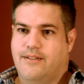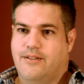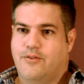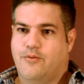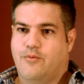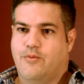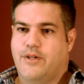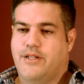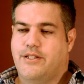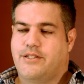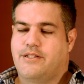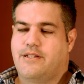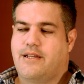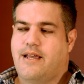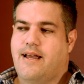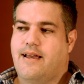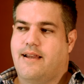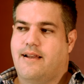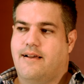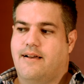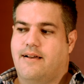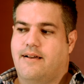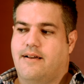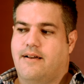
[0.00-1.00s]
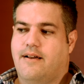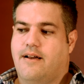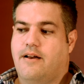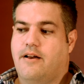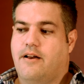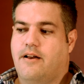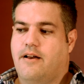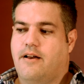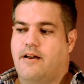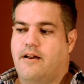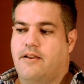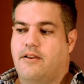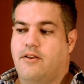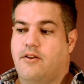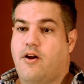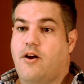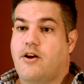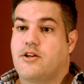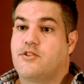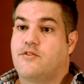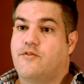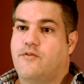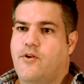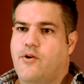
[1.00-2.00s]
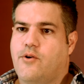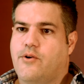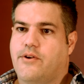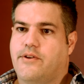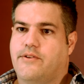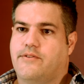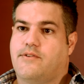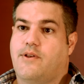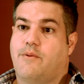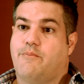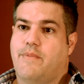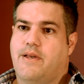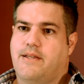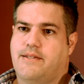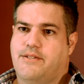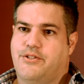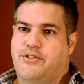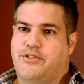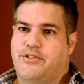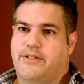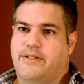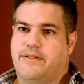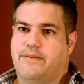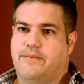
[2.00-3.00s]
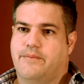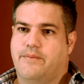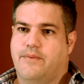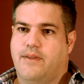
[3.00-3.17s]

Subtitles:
which had a large focus on messaging